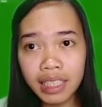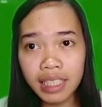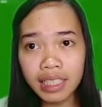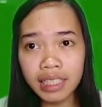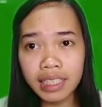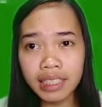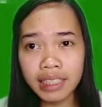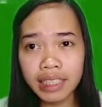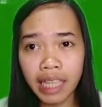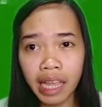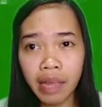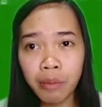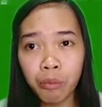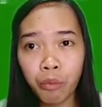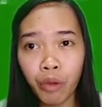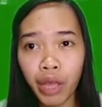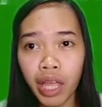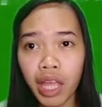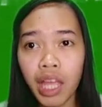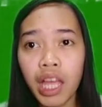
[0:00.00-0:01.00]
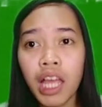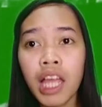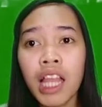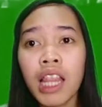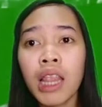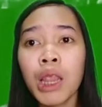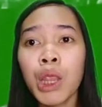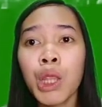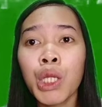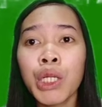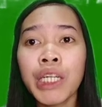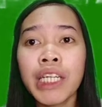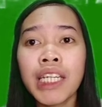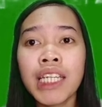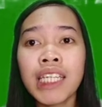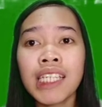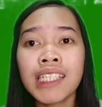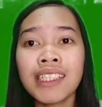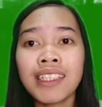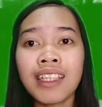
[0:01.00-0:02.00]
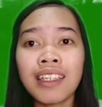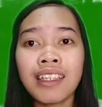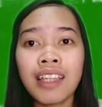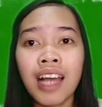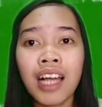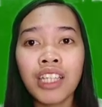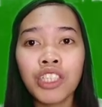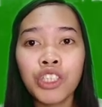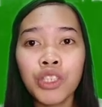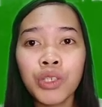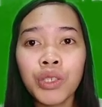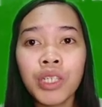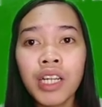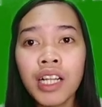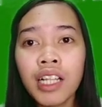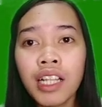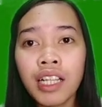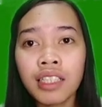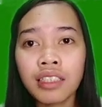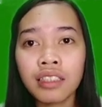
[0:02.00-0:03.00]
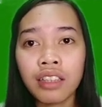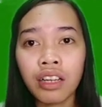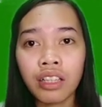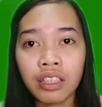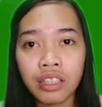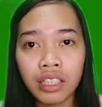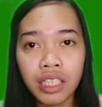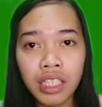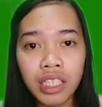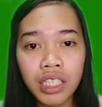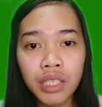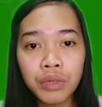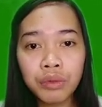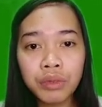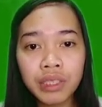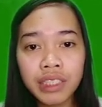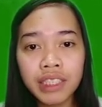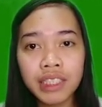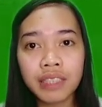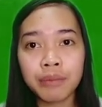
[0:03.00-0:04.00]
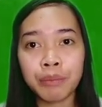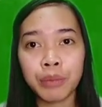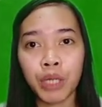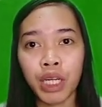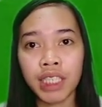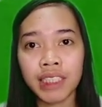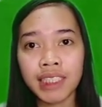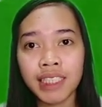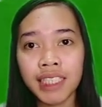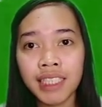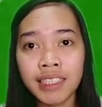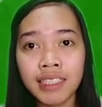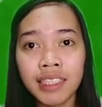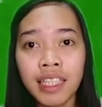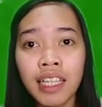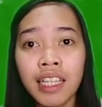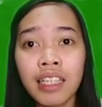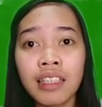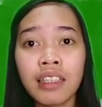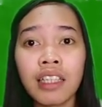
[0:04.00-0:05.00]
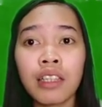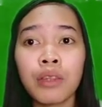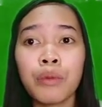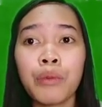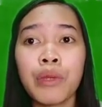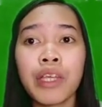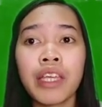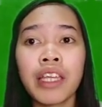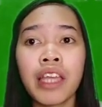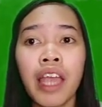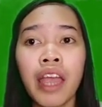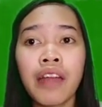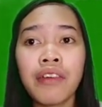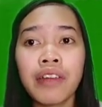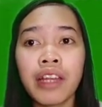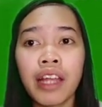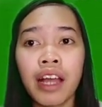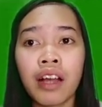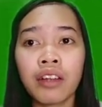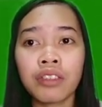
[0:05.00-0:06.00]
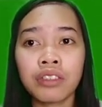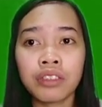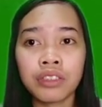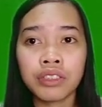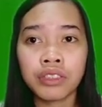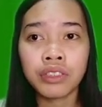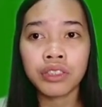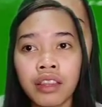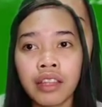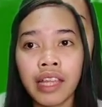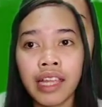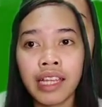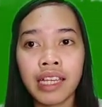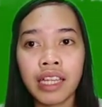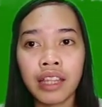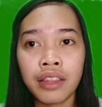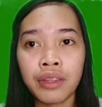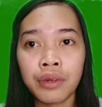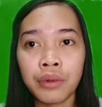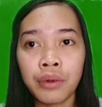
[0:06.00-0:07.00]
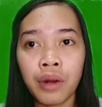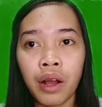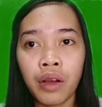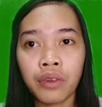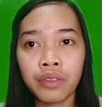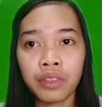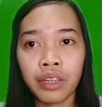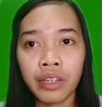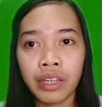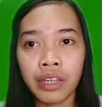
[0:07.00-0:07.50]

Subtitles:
In the same way, learning is a natural and continuous process that we carry out daily throughout